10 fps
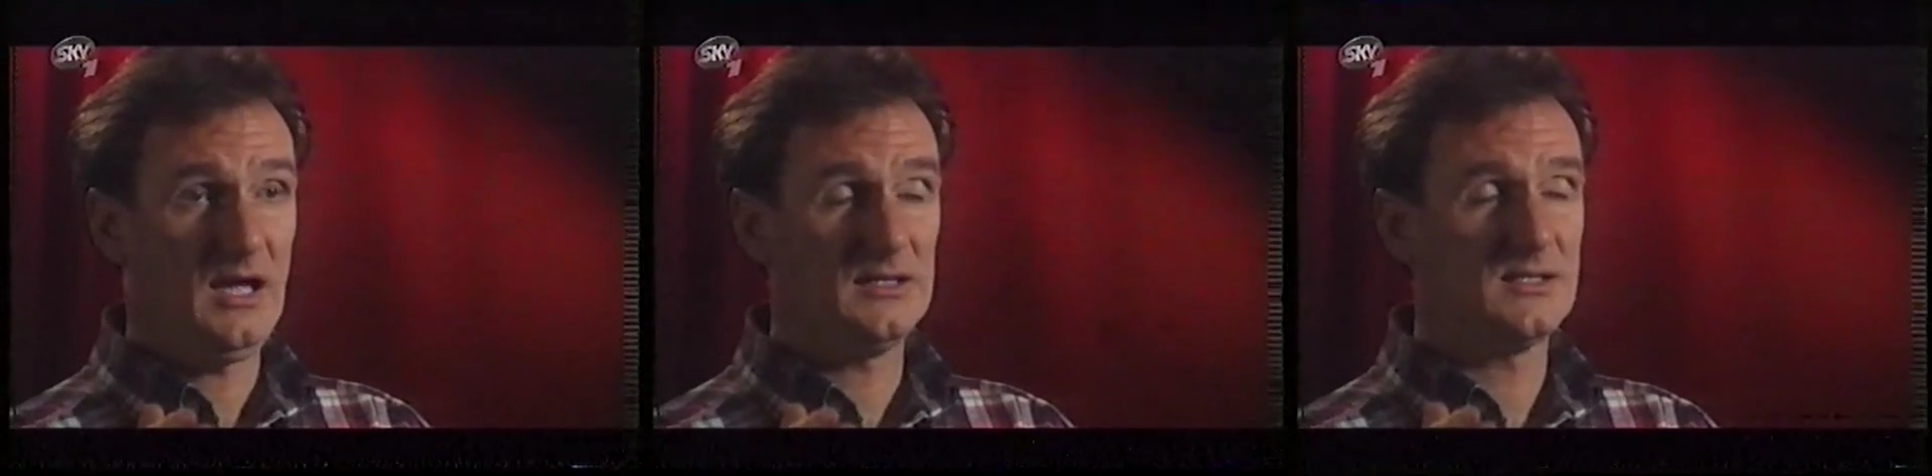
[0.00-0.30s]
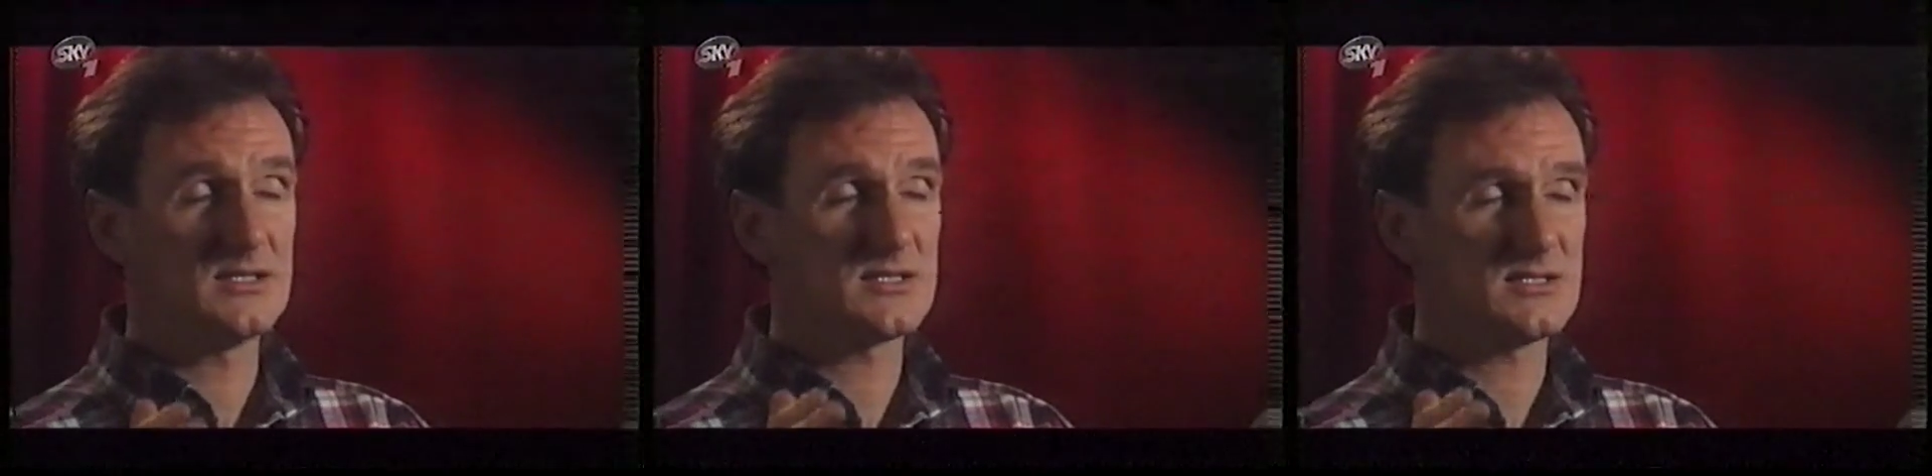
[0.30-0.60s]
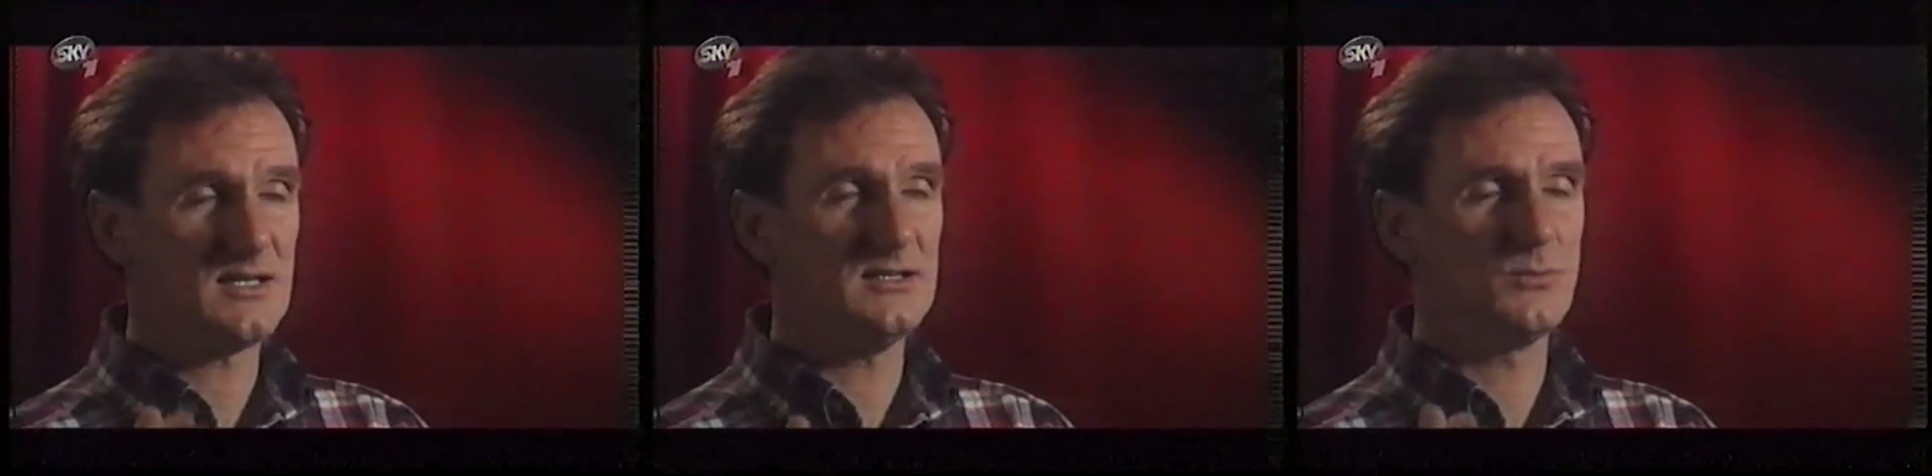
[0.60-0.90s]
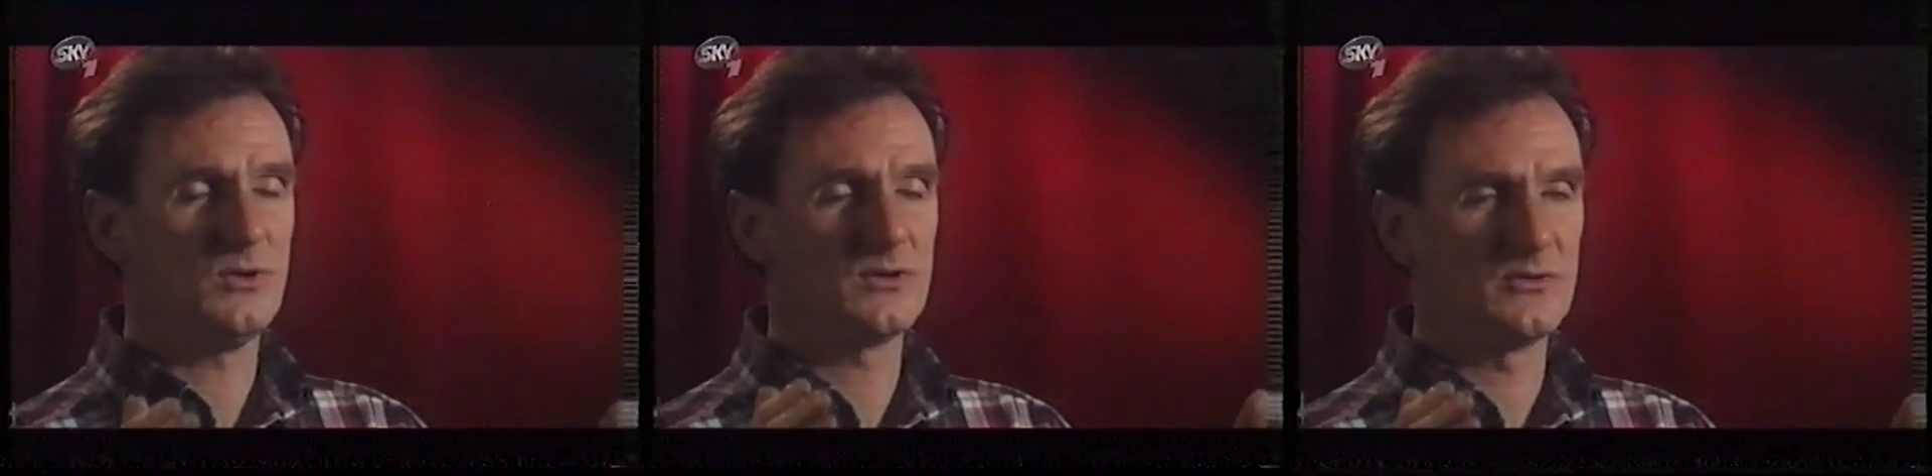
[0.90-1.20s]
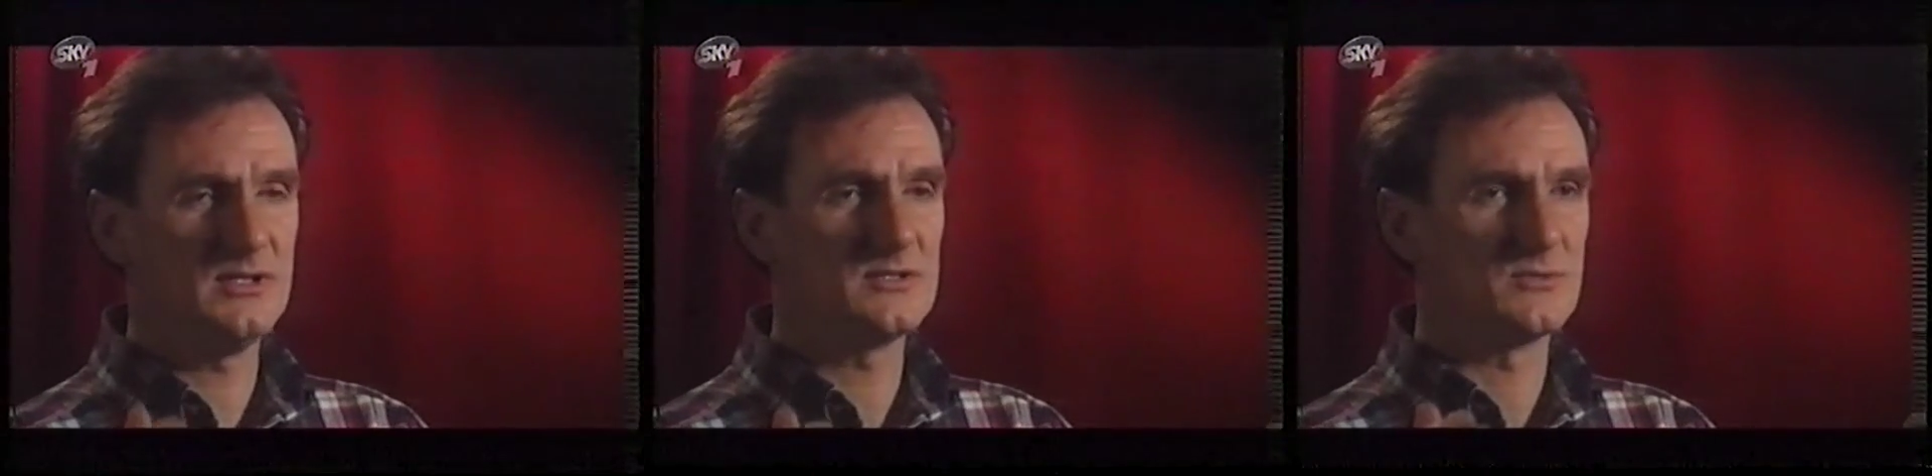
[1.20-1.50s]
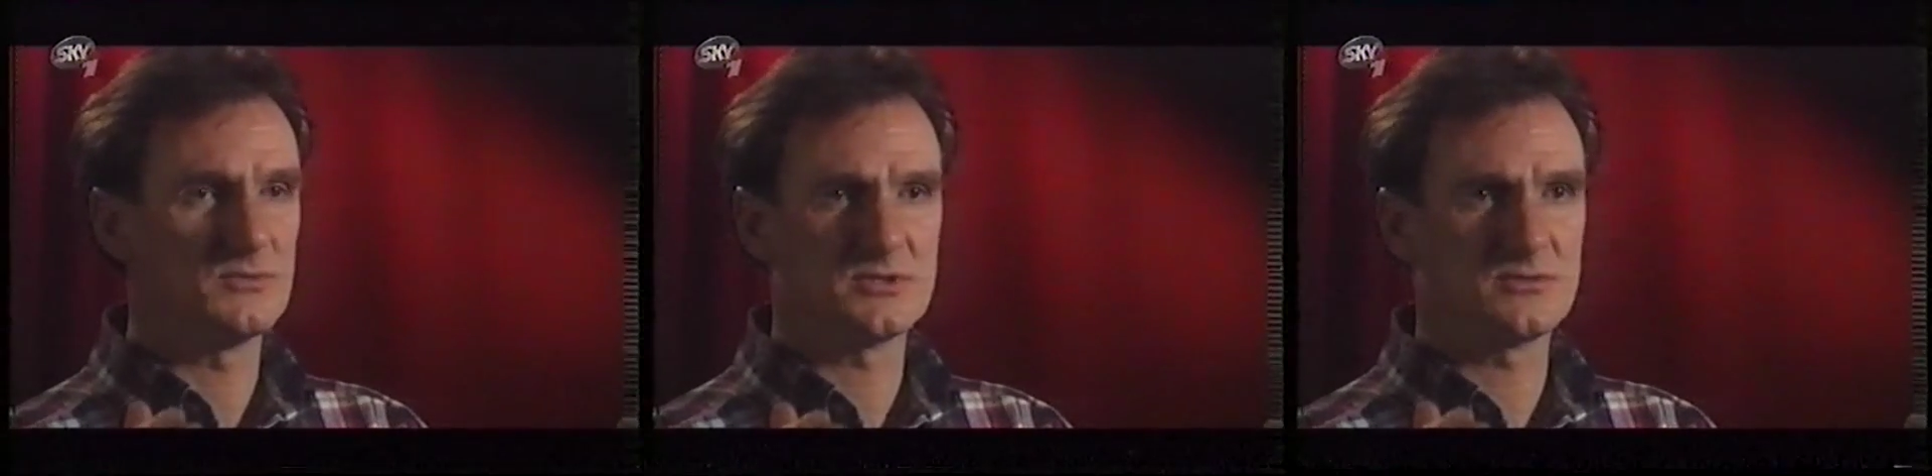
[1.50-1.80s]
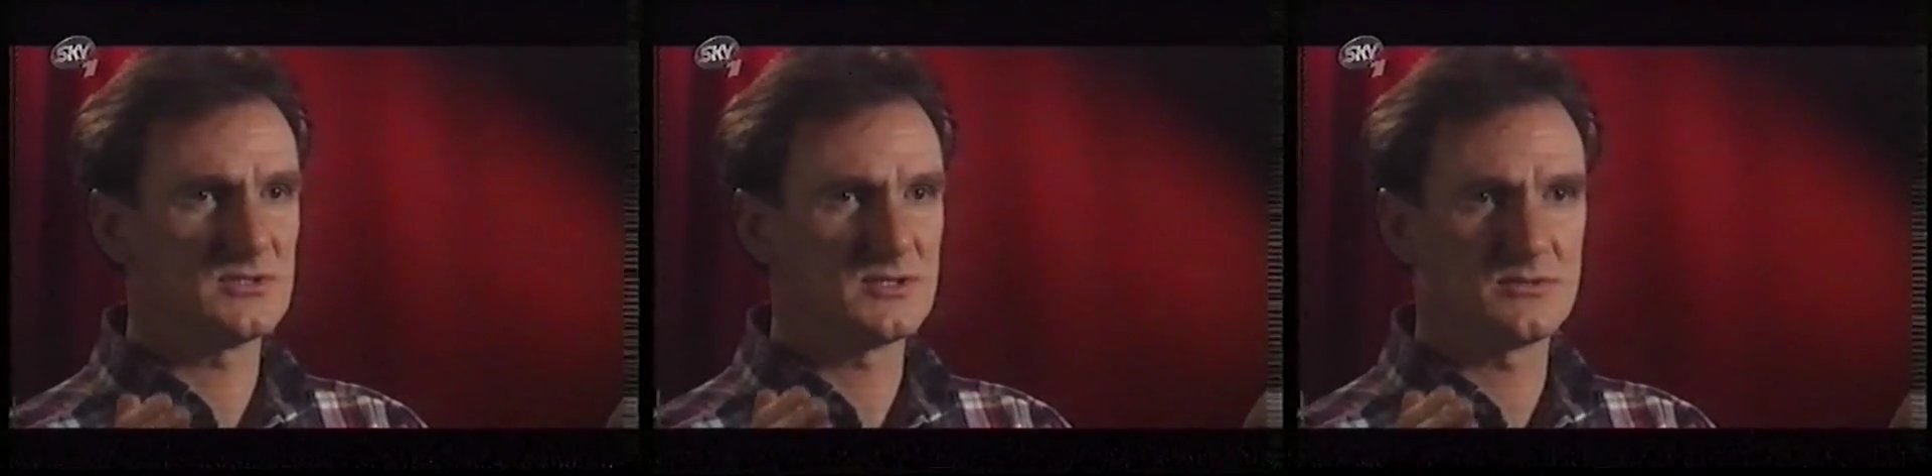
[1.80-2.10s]
And the sight, what greeted us
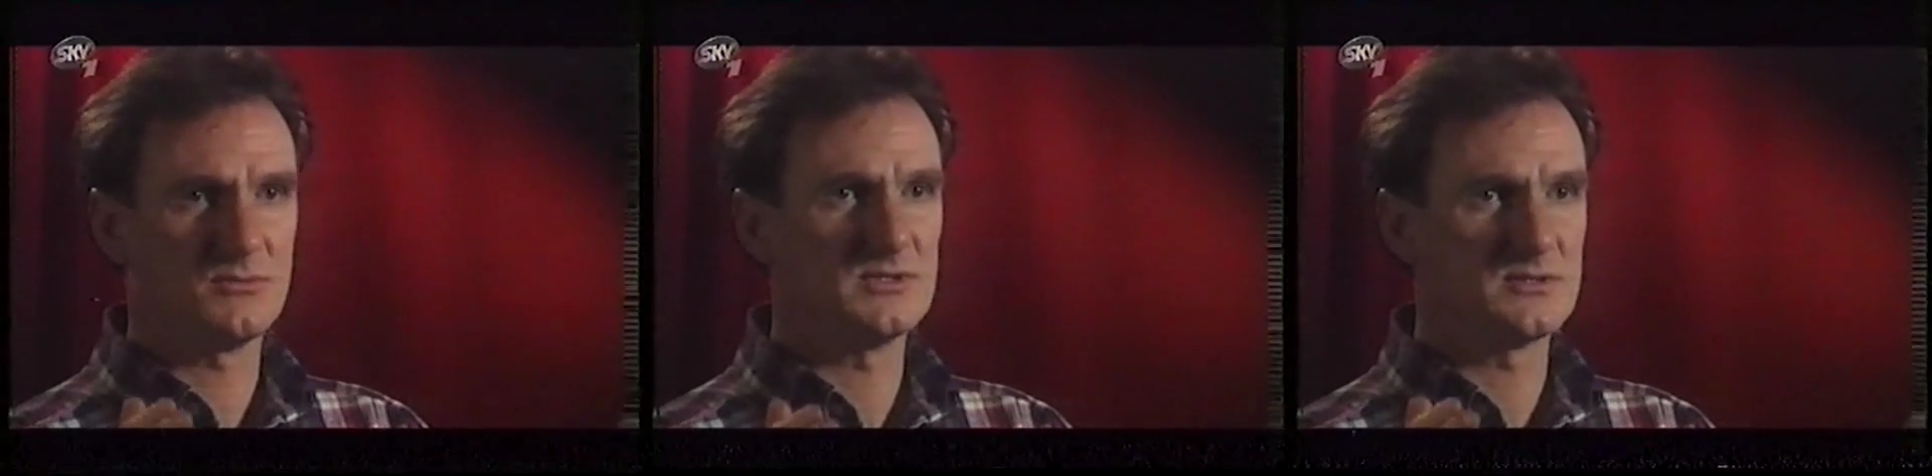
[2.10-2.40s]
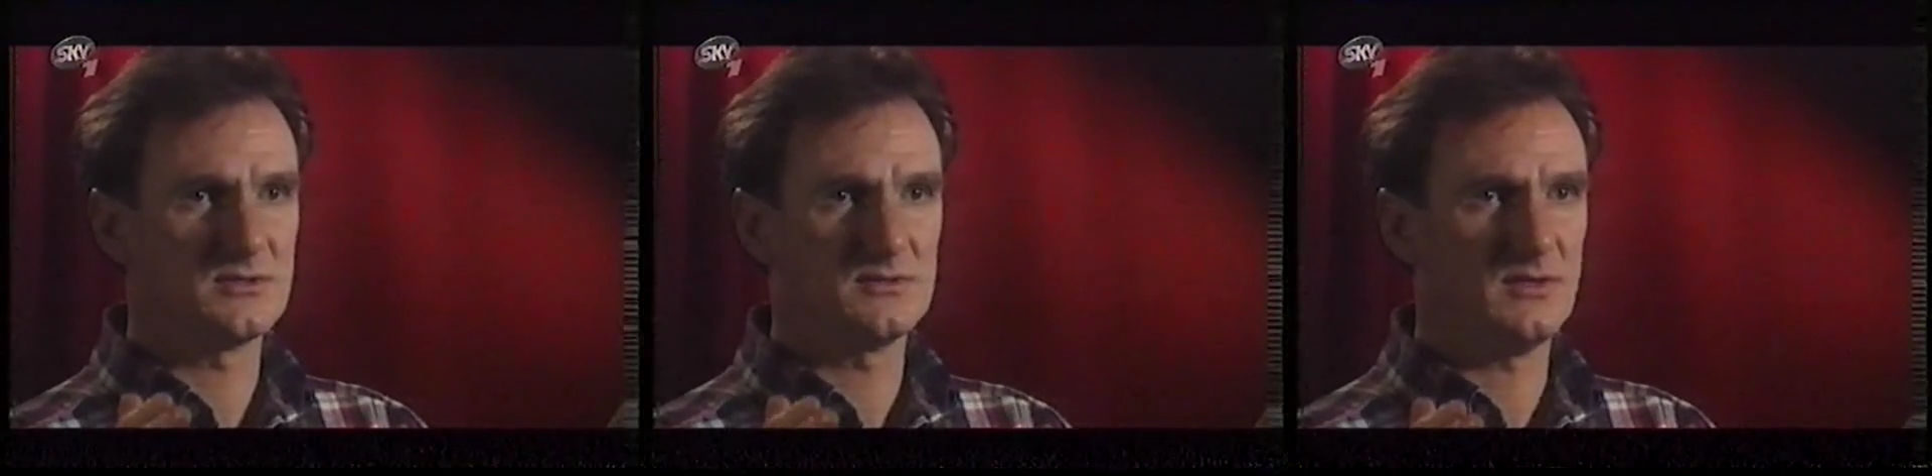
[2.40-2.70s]
was, was